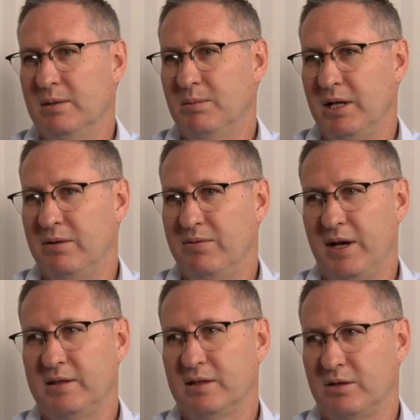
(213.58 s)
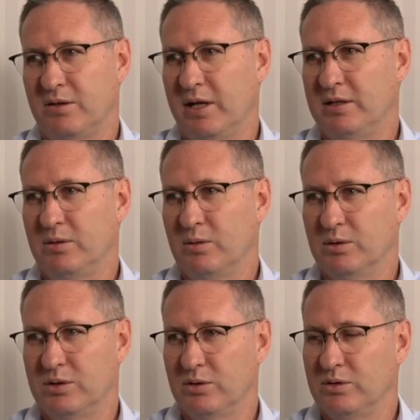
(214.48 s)
But in fact, it created
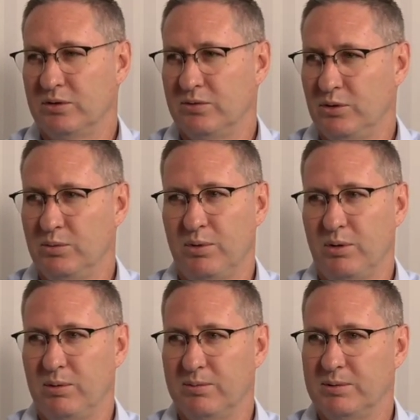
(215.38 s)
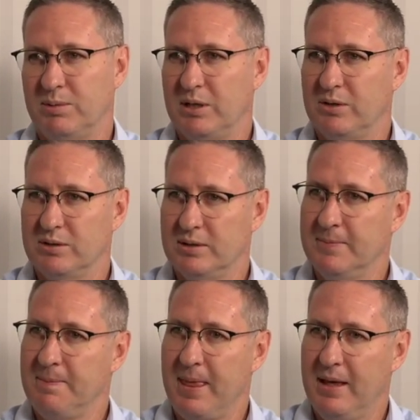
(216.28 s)
all sorts of new problems because
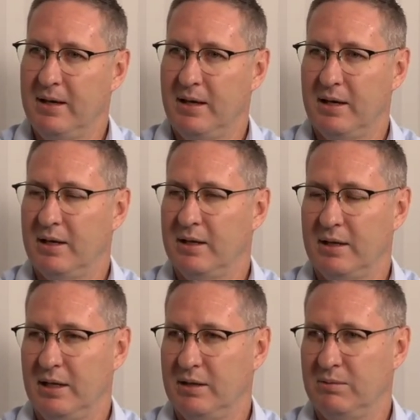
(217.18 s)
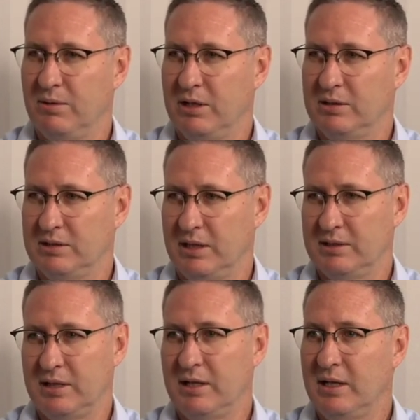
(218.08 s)
uh, it, it,
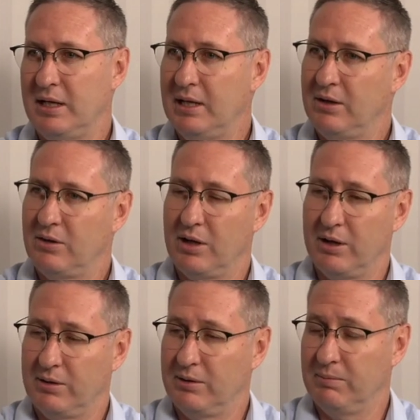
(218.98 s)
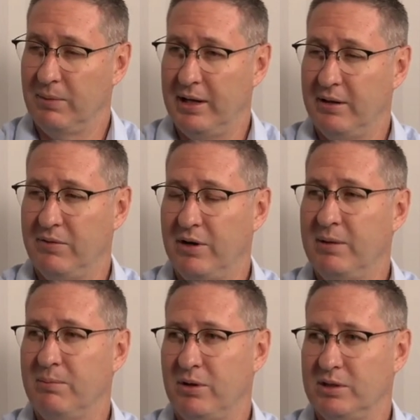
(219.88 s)
suddenly uh, made it very
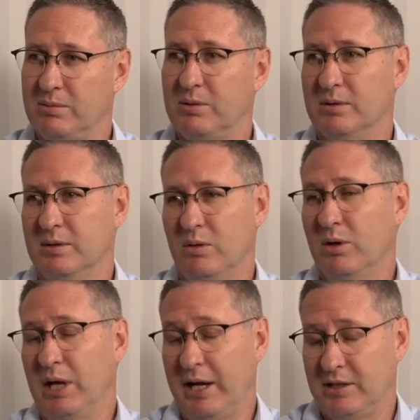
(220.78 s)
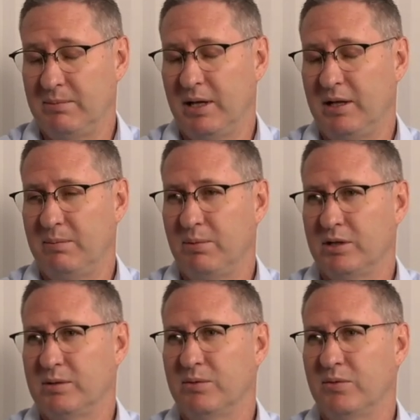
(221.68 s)
impossible, or actually made it
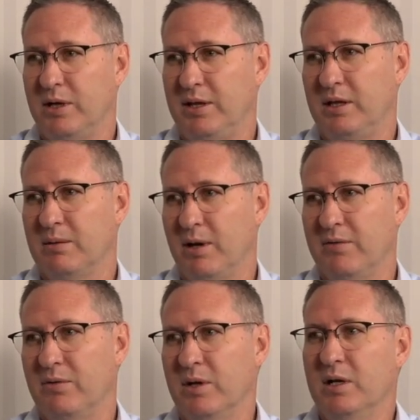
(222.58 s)
impossible for anything above